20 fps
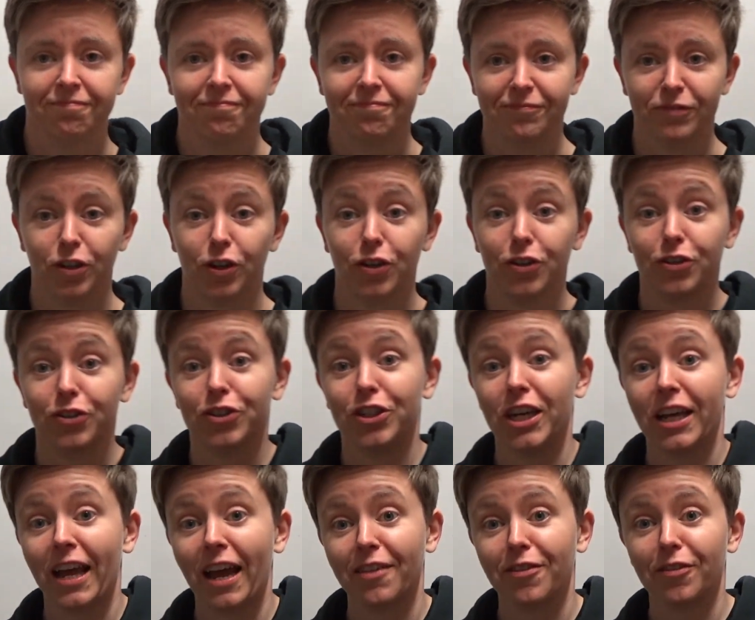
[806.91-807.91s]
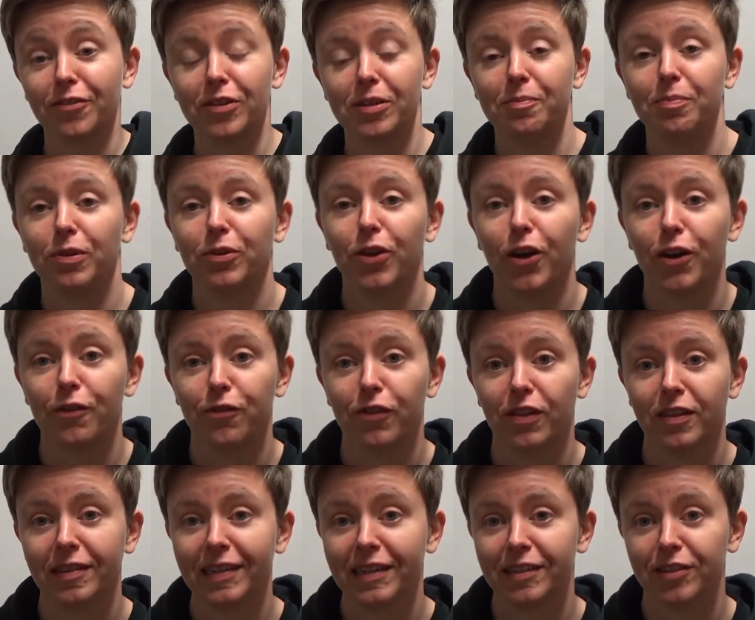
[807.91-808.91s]
So check out the link below for the
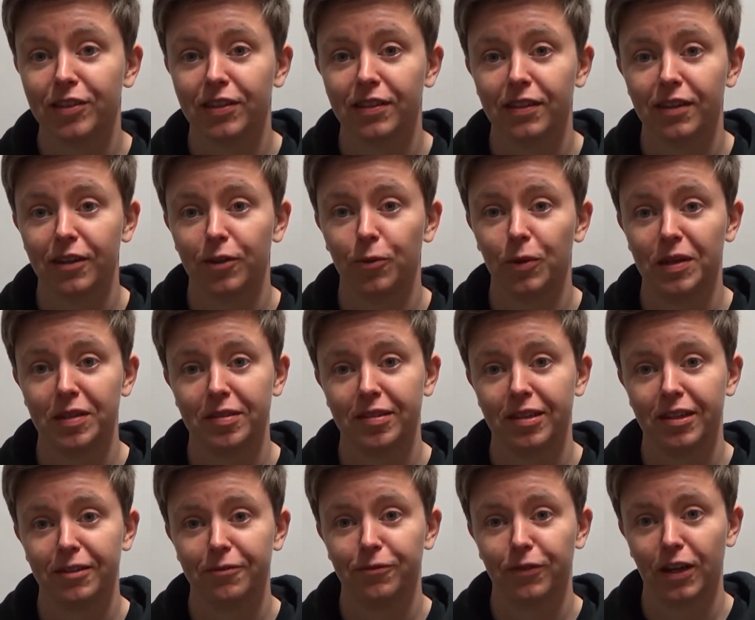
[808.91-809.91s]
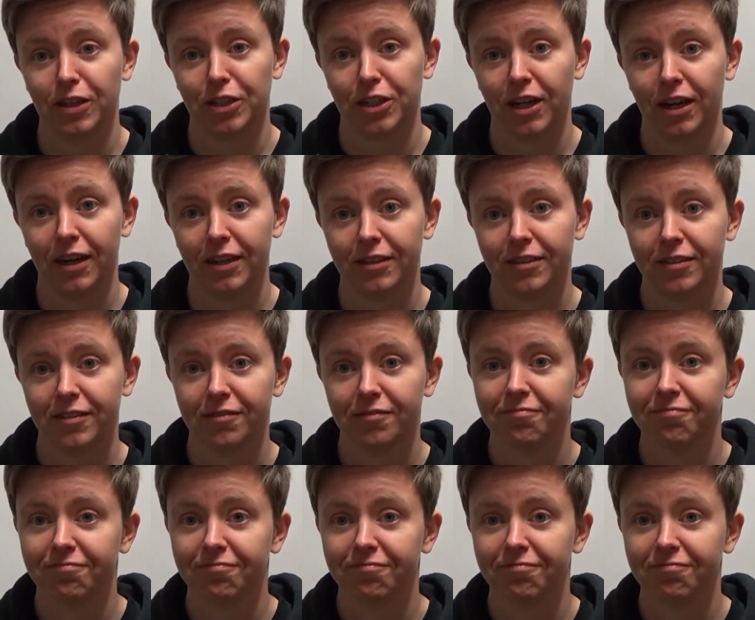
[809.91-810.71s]
link to the Quizlet flashcards.